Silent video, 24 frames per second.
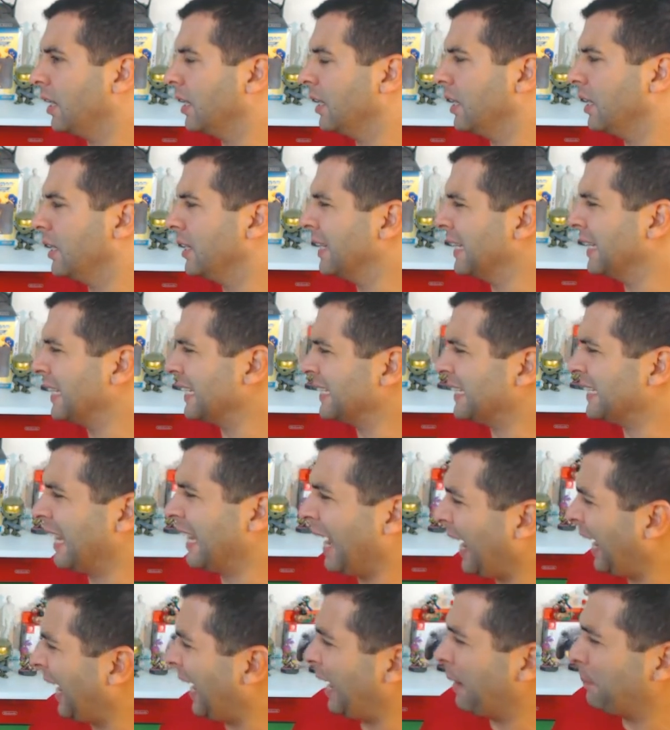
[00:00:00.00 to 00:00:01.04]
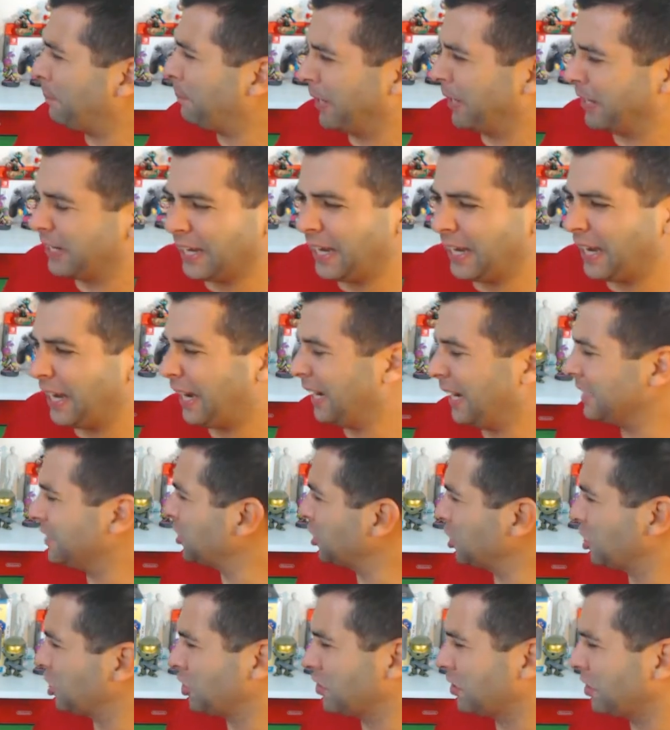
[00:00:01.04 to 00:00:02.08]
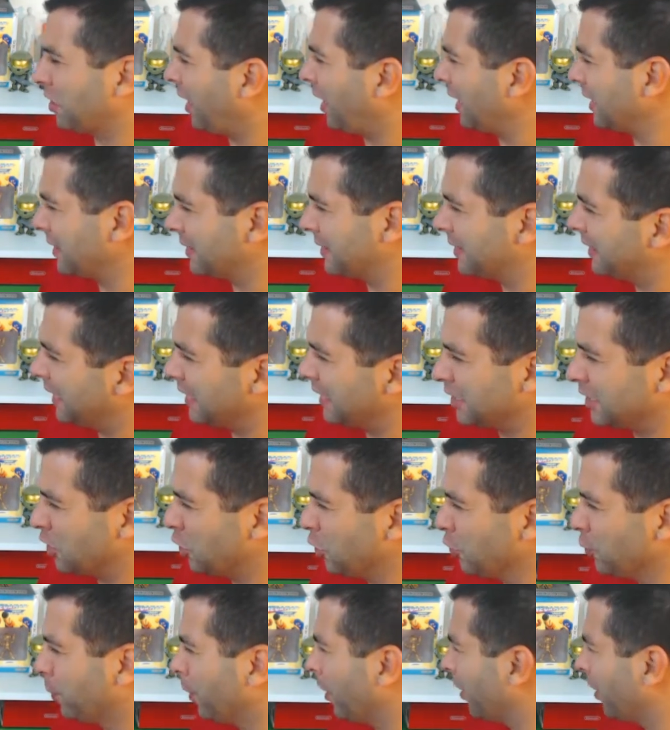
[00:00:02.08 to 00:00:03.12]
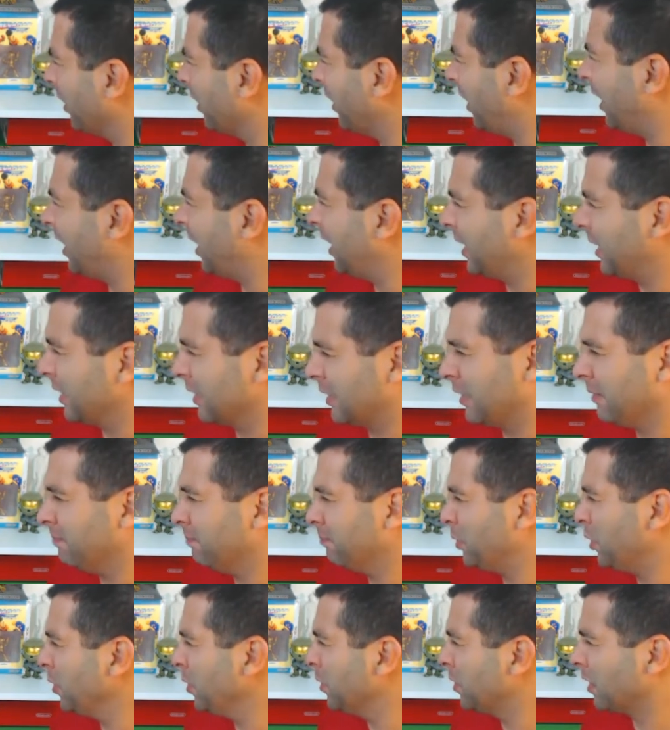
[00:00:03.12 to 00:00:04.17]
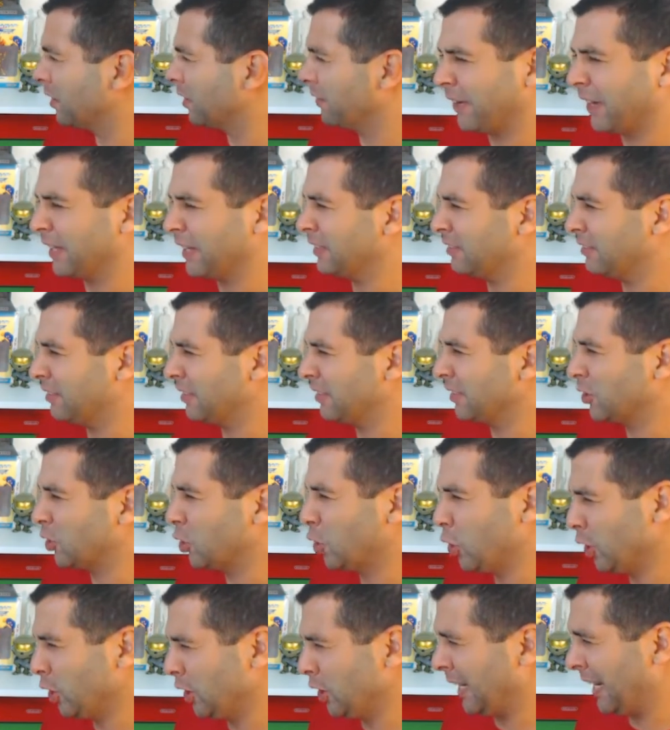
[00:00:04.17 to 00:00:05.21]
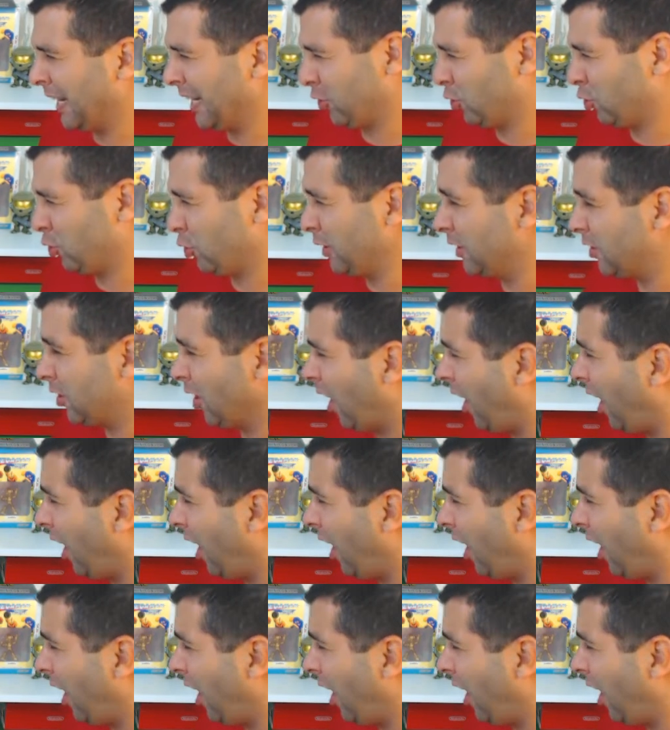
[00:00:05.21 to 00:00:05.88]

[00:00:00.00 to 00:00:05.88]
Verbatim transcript: Uh, yeah, but I just thought that you were a computer device and couldn't actually